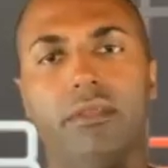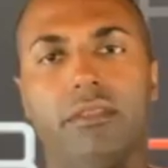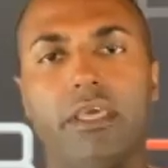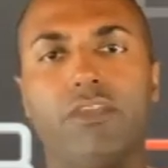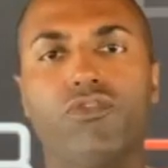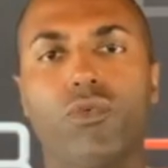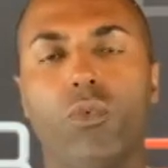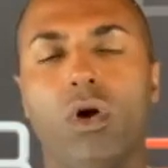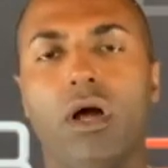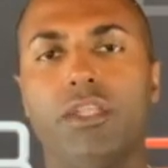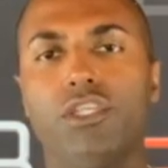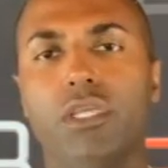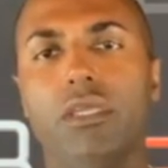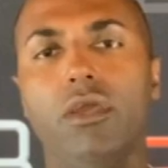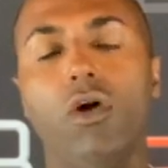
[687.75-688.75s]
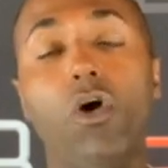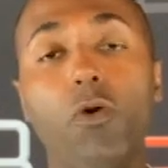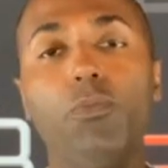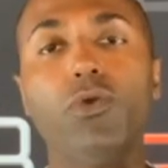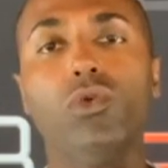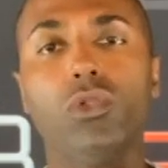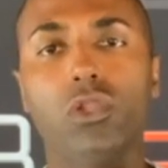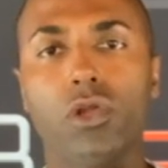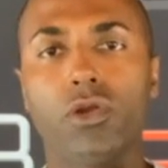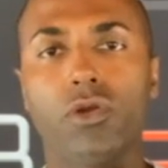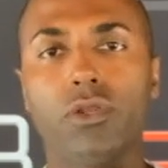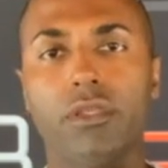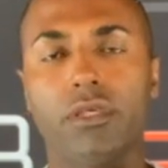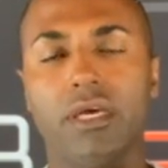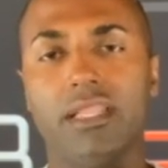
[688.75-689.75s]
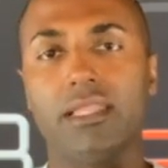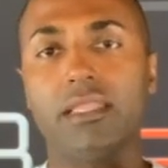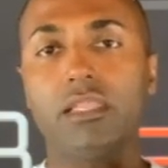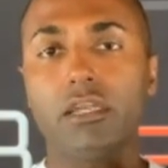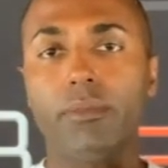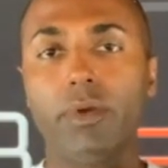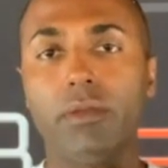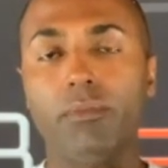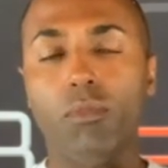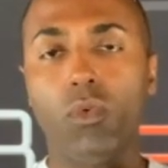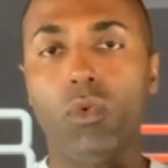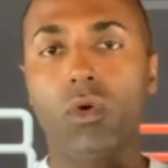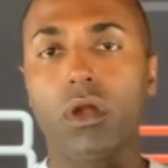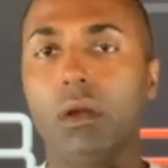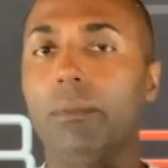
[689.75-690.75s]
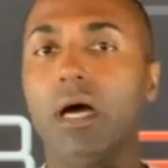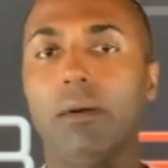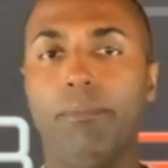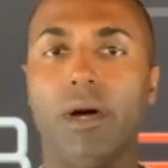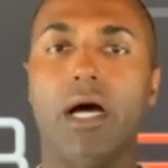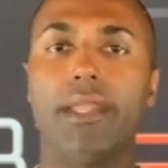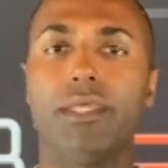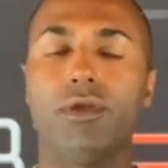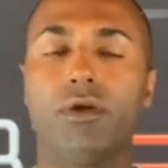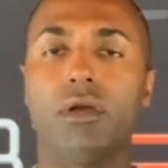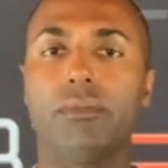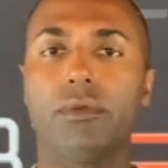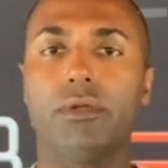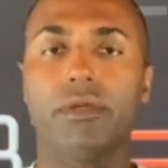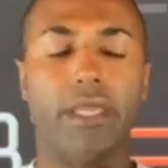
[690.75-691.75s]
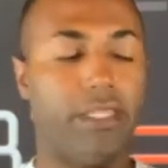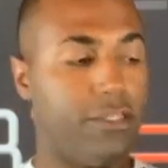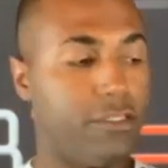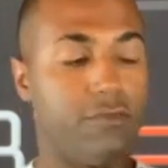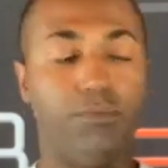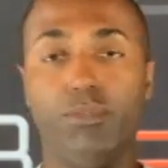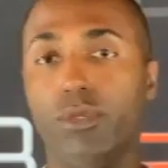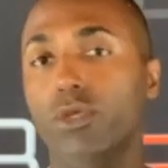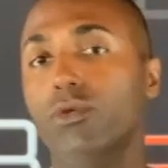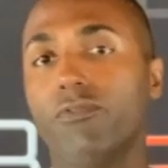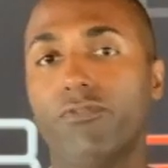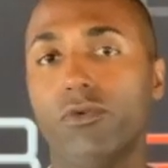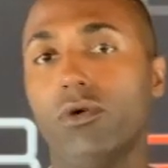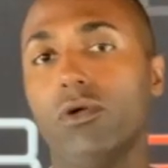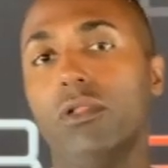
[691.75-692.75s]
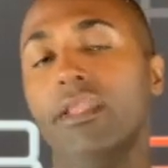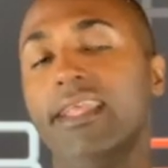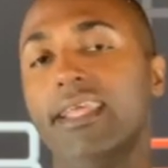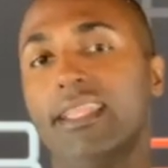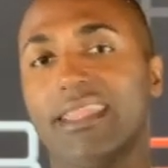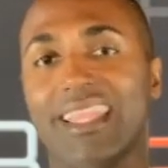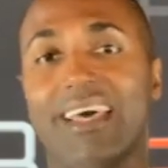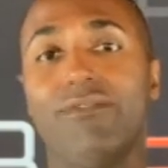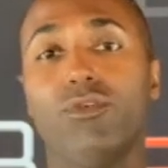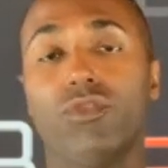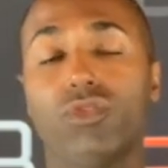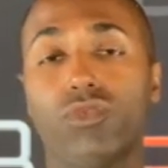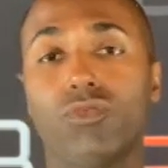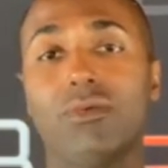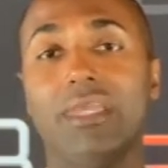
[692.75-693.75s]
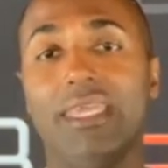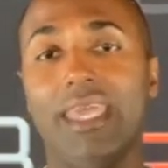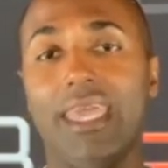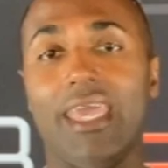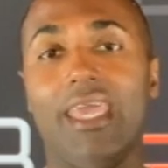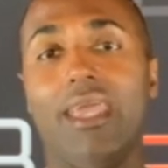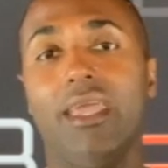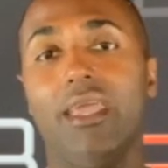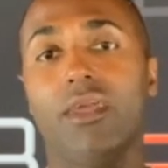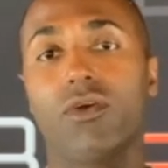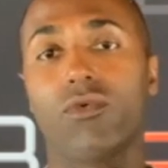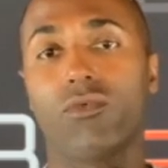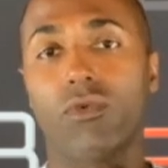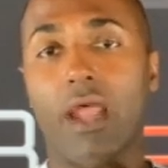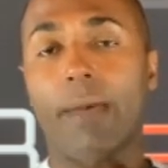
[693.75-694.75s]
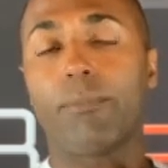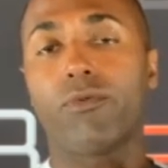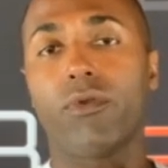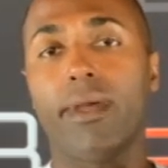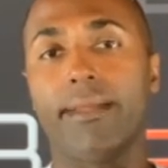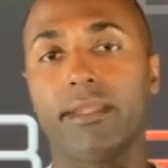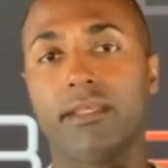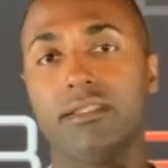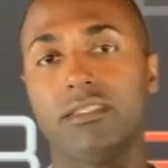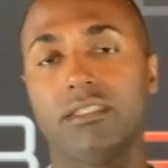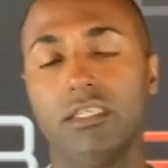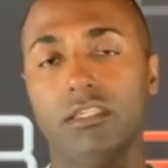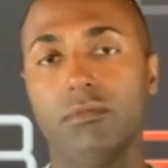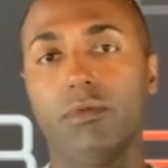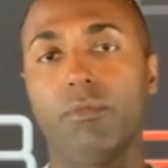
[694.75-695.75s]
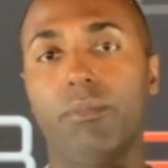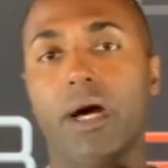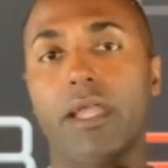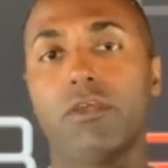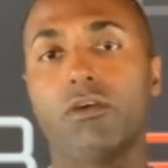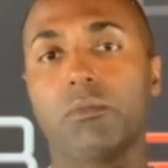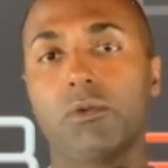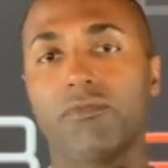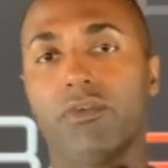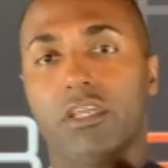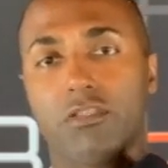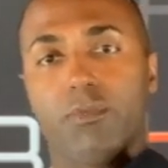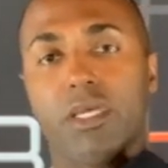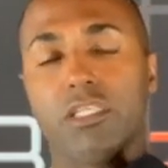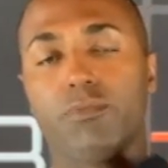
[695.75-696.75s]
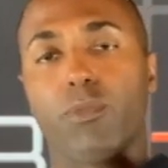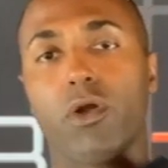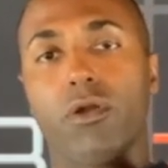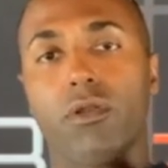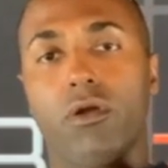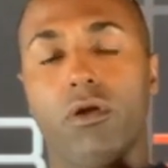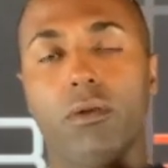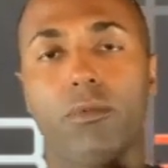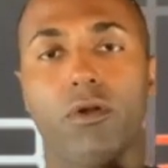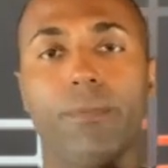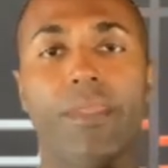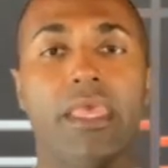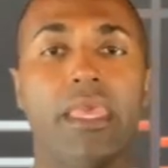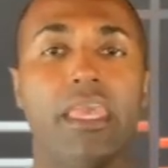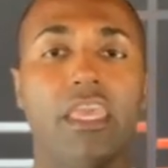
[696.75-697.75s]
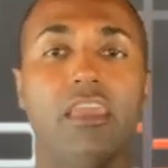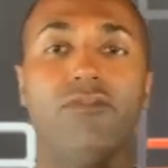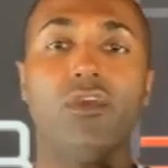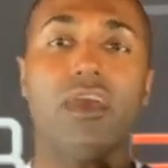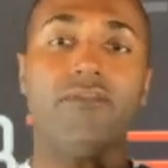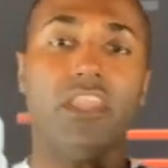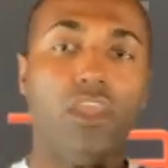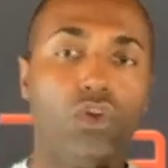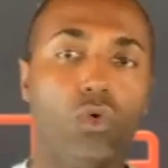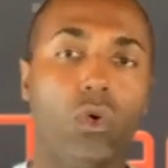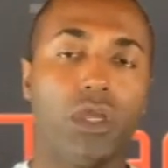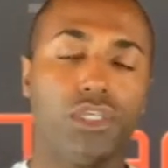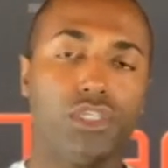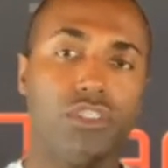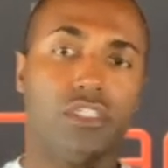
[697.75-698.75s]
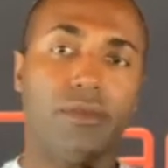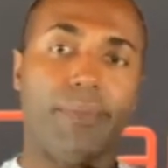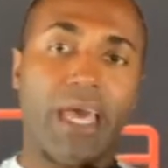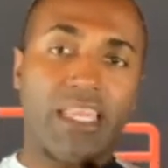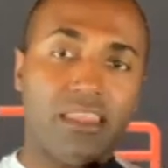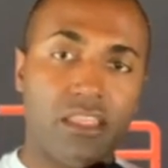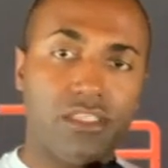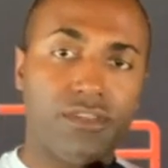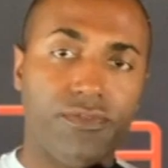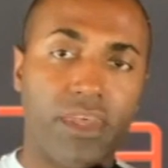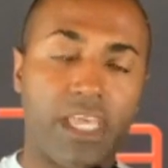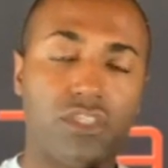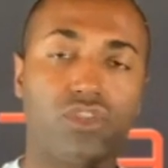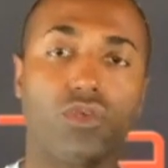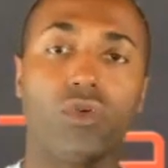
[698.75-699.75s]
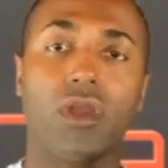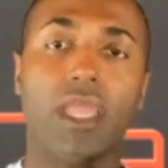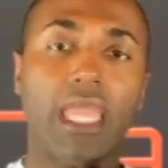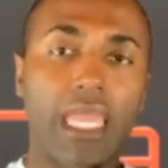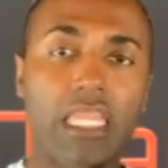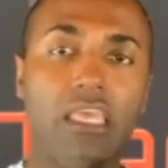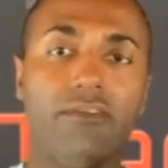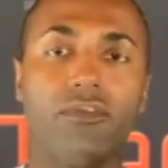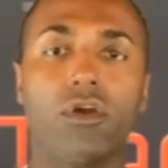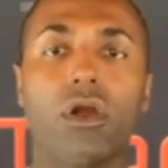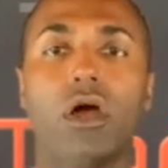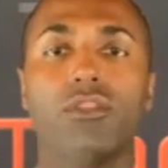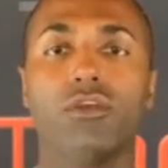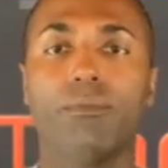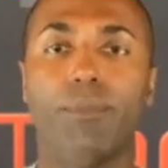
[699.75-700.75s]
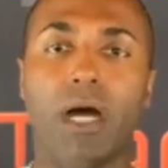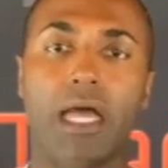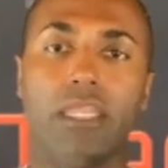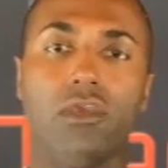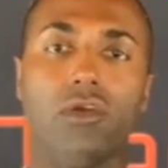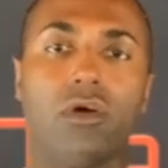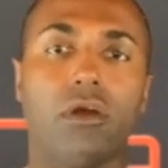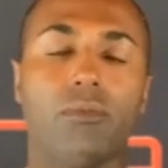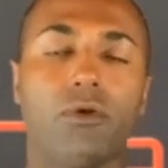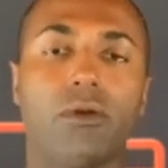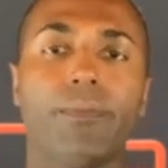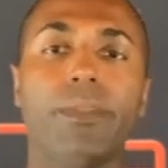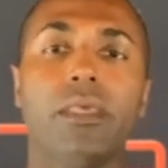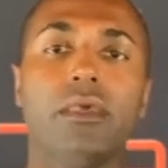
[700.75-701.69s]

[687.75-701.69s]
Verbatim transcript: Thanks for watching. Hope you learned a little bit more about body armor and this beautiful level 3A wraparound concealable body armor vest by Spartan Armor. If you have any questions about this vest or any of our other body armor,